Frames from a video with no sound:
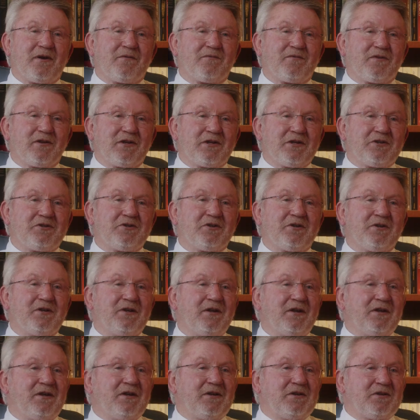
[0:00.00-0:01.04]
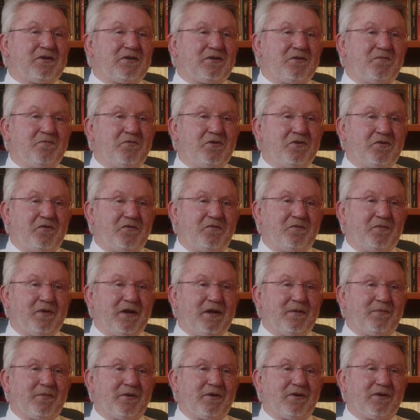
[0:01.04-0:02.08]
of religion to move
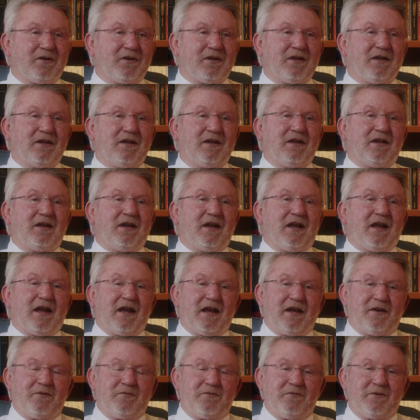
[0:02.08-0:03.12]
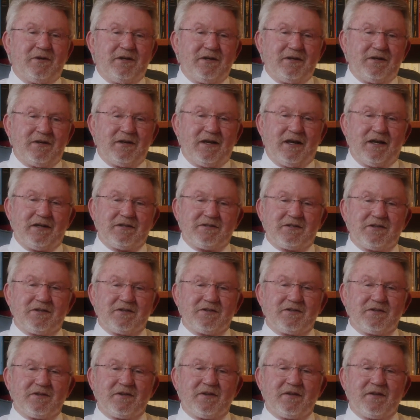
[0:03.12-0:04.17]
people and
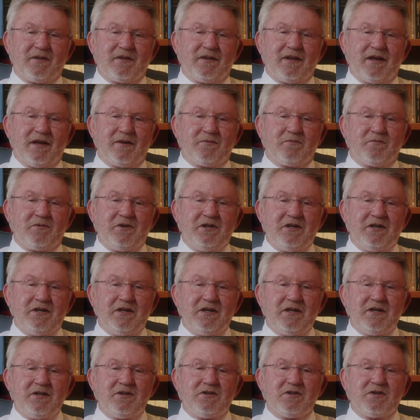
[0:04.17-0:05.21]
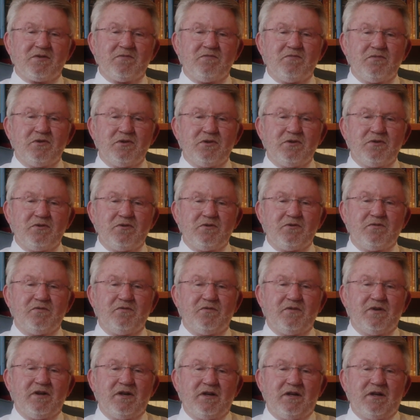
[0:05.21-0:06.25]
realizes that we need to move
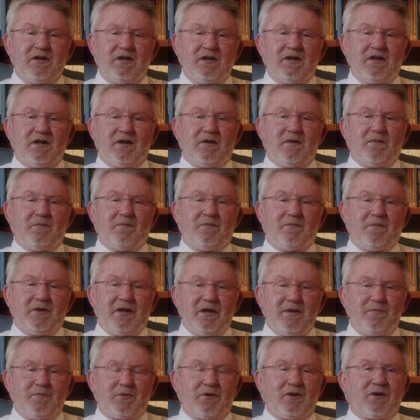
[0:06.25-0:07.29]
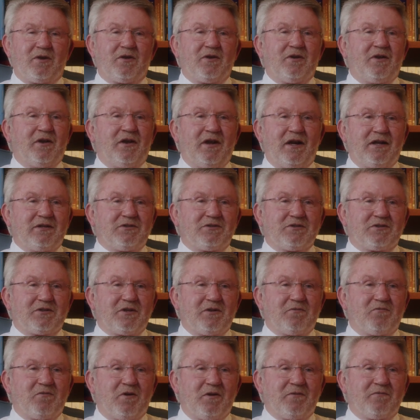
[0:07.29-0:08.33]
people, not just
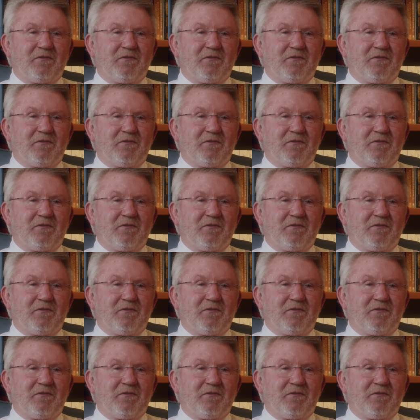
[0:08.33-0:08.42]
in one